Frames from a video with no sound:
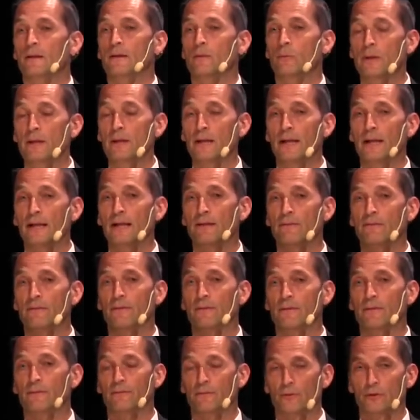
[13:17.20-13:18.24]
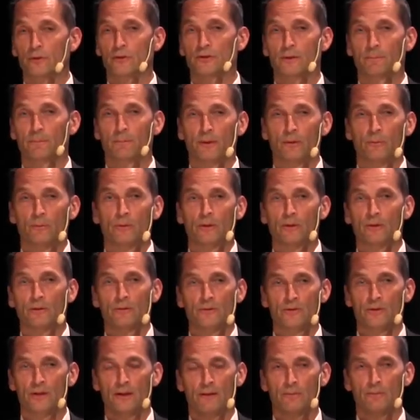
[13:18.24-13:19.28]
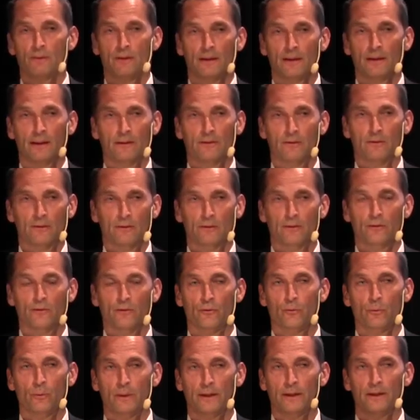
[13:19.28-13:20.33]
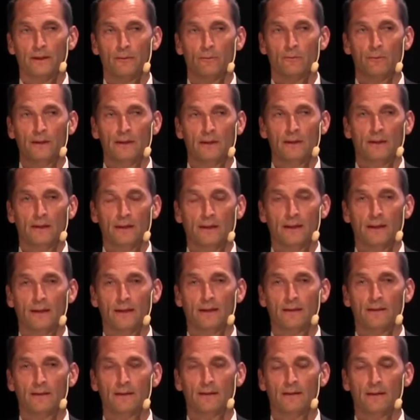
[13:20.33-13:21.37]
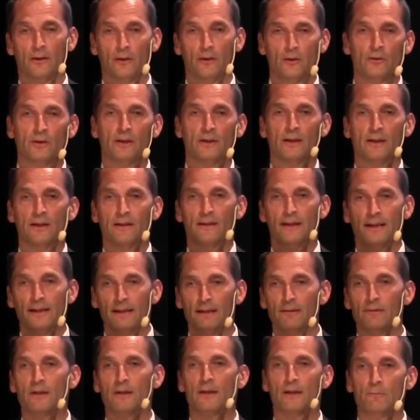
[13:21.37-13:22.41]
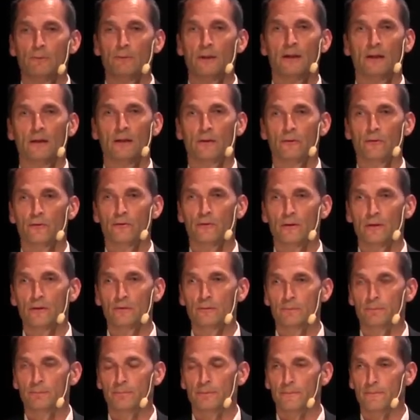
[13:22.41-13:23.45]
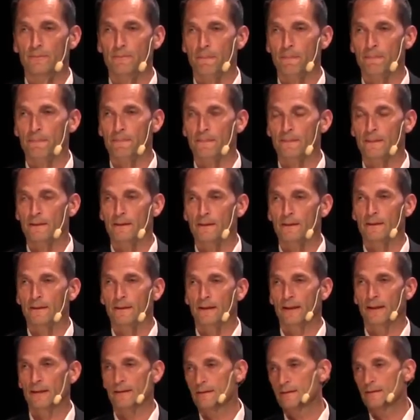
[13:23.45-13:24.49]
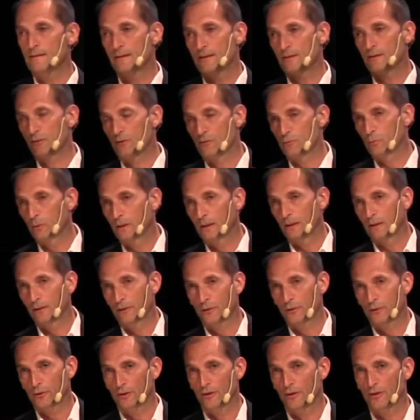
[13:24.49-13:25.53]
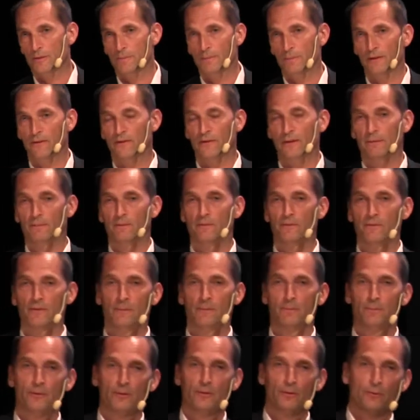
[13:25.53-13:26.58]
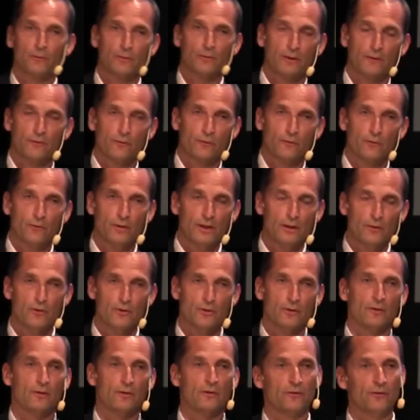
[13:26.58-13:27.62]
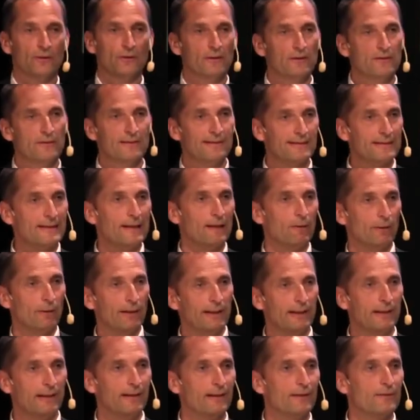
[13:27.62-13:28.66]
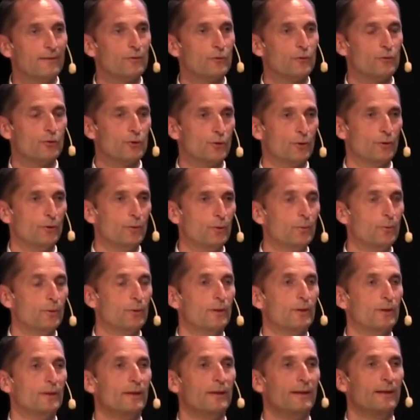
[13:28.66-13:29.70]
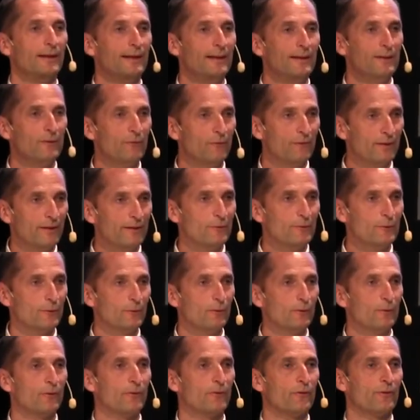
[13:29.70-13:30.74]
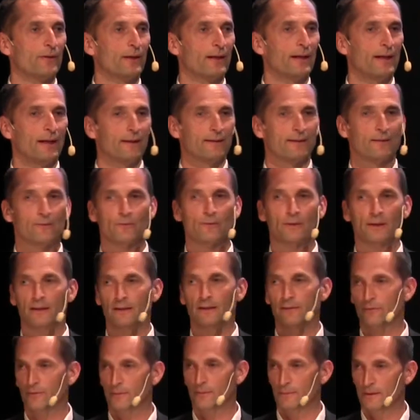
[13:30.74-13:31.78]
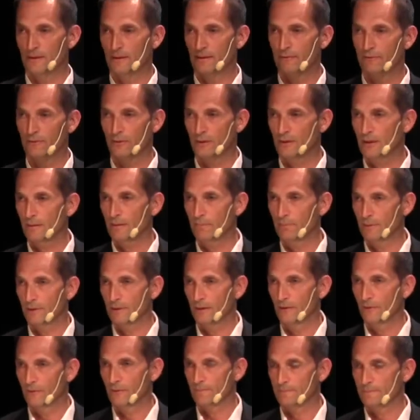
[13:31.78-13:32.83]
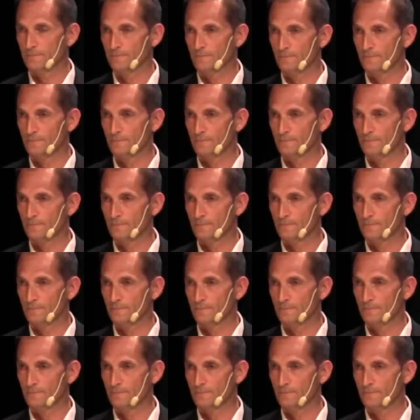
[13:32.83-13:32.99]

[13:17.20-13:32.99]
We have, for example, a work together with Electrolux where we can look at how can we close the loop. And this is as well encouraged by some of the producer association. So this is now linked to individuals and the drive from the different companies.